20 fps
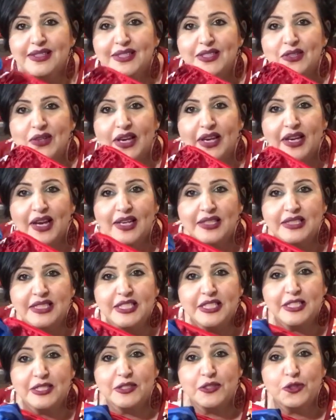So I got
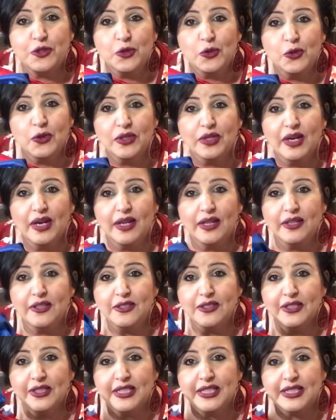these jewel colors.
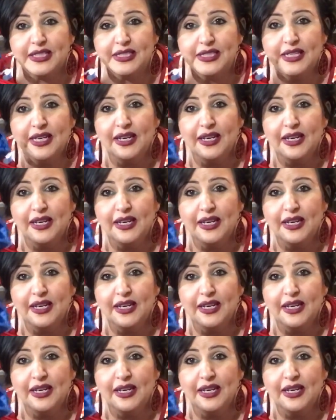Look at this.